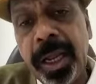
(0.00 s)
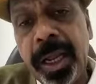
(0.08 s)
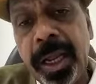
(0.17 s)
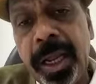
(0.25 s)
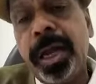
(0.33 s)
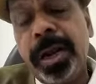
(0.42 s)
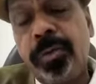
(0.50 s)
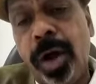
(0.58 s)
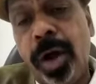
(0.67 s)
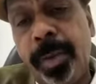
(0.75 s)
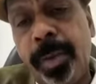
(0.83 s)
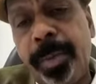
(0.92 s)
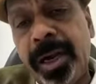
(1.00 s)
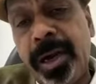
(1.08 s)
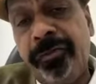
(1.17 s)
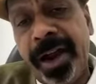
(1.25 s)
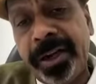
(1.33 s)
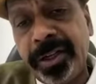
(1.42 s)
in environmental
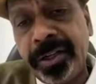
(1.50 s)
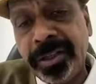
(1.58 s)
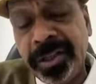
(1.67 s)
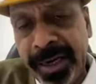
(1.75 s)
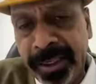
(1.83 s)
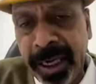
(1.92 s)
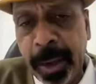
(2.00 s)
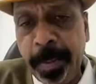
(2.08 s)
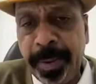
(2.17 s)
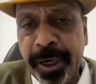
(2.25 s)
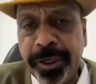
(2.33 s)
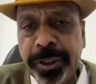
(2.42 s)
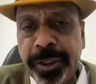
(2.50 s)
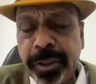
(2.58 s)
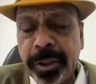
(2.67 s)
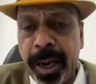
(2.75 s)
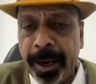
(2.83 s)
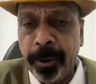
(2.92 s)
factors like temperature
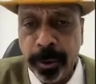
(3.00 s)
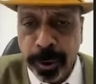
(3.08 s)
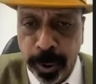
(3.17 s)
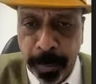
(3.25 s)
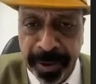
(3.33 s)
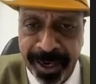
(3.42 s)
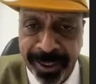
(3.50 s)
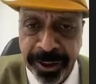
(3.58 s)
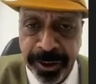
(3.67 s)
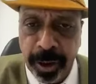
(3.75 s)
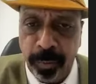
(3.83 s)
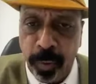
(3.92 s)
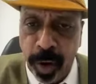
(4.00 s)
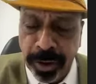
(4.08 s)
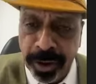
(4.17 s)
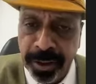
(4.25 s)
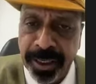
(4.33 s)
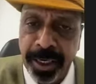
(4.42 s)
hygroscopic action of
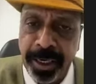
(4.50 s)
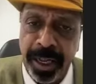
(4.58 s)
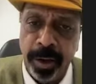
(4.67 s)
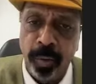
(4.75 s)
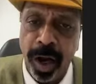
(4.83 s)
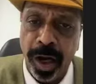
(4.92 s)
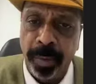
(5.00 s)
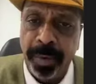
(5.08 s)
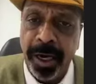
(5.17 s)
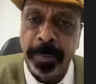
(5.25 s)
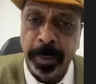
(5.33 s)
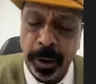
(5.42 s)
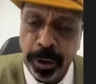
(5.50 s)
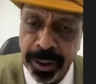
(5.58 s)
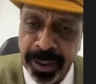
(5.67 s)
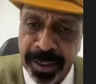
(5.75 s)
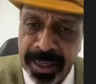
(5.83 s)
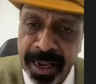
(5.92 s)
water contained in the environment
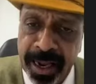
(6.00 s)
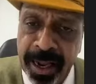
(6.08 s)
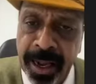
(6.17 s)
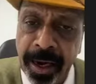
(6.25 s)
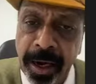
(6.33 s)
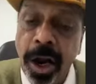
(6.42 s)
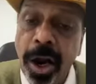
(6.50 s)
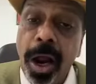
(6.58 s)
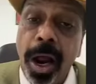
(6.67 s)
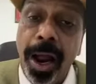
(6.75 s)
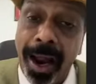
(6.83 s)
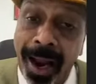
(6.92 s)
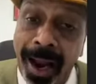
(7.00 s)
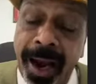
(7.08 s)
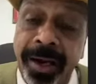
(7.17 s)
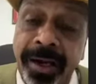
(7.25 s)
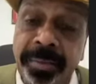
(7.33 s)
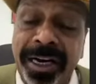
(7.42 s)
pollutant in the air
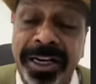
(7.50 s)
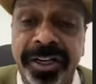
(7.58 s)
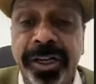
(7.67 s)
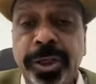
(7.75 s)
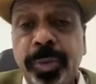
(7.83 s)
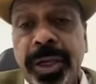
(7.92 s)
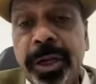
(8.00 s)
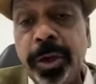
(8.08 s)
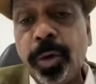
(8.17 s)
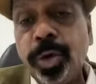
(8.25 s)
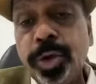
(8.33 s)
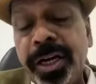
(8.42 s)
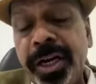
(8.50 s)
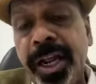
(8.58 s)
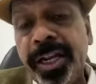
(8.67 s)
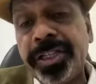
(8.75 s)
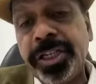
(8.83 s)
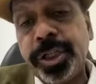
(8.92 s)
and the materials we use
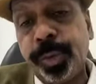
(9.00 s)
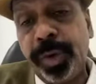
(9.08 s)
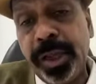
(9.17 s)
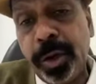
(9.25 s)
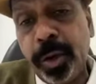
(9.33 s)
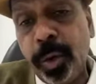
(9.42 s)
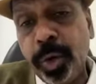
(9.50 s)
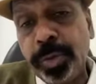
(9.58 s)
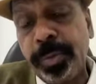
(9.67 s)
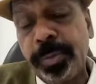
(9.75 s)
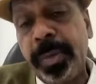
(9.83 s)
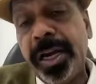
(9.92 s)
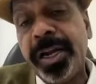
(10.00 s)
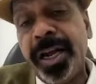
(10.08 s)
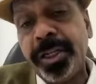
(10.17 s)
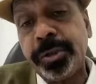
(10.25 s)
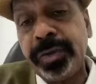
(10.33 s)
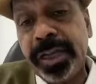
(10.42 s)
reagents we use
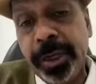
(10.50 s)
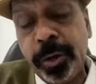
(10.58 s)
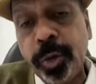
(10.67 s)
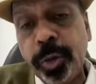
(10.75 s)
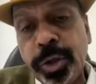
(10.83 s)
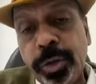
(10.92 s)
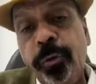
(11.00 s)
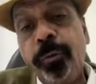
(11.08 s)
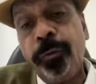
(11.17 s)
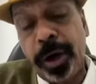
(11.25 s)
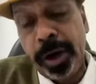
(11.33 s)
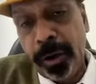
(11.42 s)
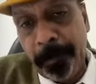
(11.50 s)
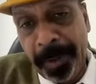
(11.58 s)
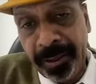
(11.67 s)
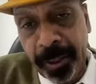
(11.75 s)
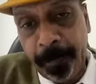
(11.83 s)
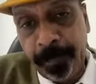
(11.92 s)
medias we use for developing
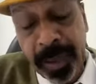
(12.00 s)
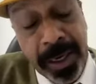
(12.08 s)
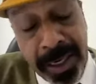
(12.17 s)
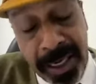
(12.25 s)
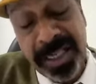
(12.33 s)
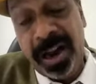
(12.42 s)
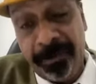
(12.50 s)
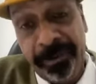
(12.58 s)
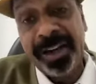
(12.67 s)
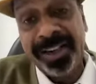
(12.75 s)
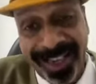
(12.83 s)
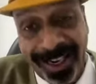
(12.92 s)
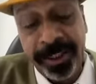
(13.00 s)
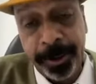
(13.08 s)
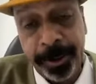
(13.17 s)
them does affect that